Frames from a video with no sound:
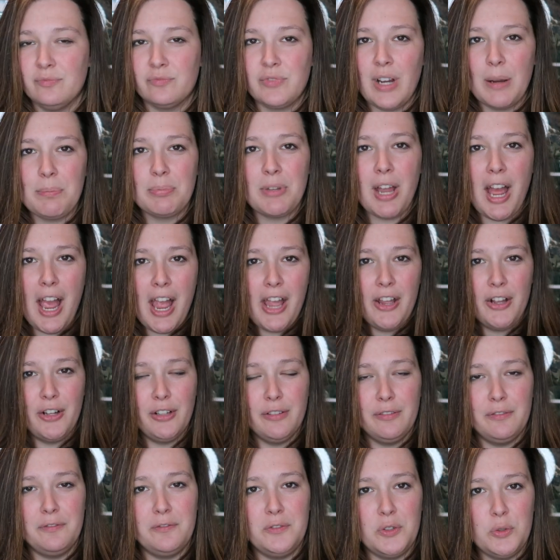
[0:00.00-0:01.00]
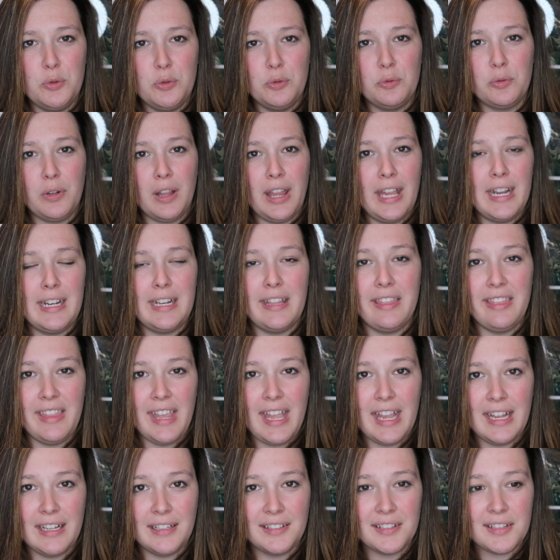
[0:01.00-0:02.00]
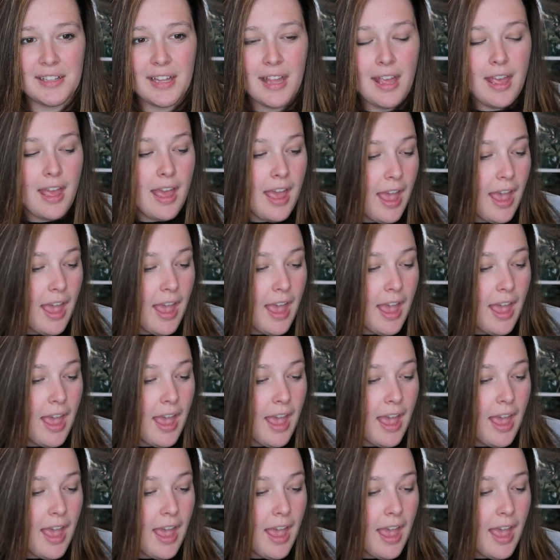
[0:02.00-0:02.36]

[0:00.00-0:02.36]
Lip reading: reptile food related things.